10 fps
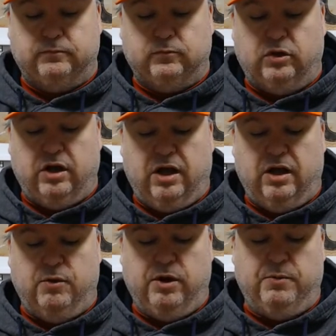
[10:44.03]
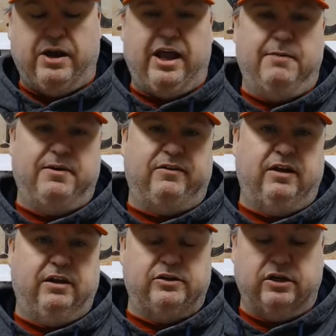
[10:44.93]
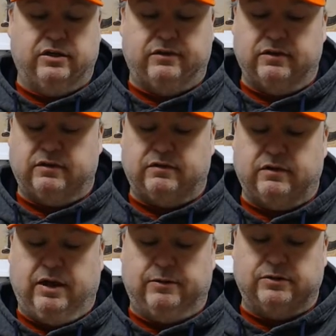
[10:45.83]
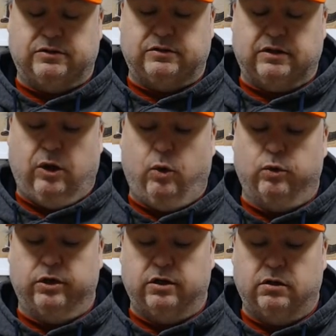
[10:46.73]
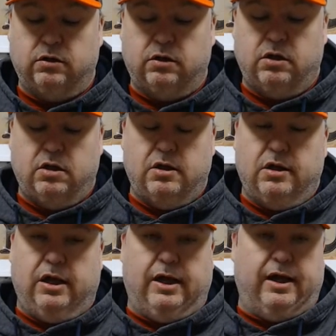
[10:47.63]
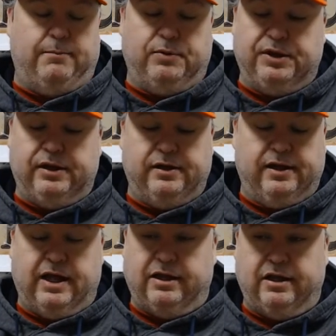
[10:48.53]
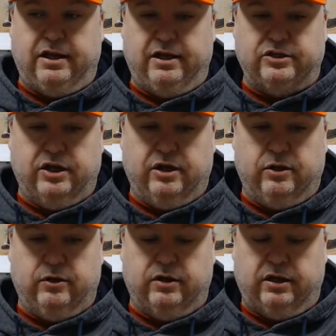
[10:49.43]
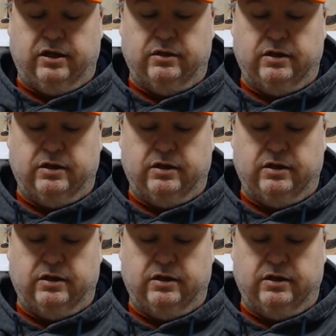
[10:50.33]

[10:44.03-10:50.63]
You know, when I had my Sega Genesis, I was older. I played a lot of NHL on it,